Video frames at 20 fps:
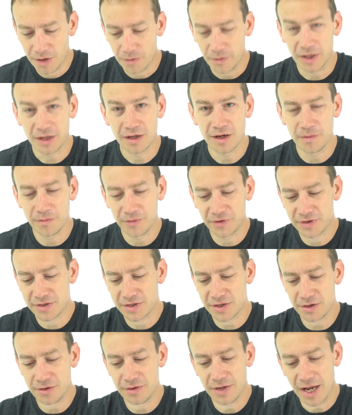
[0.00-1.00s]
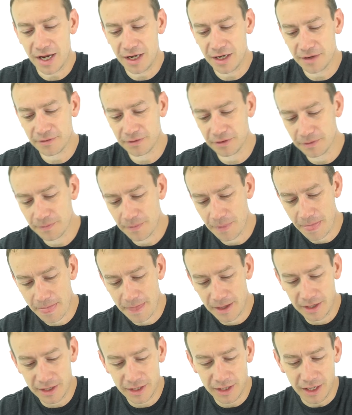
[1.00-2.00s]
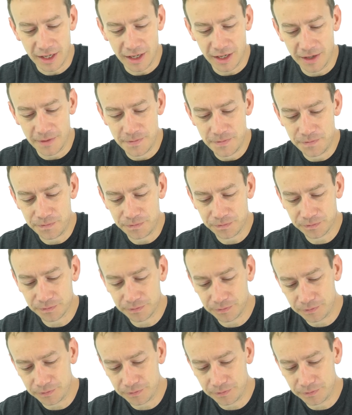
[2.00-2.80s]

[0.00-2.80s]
When it comes to A-level, um,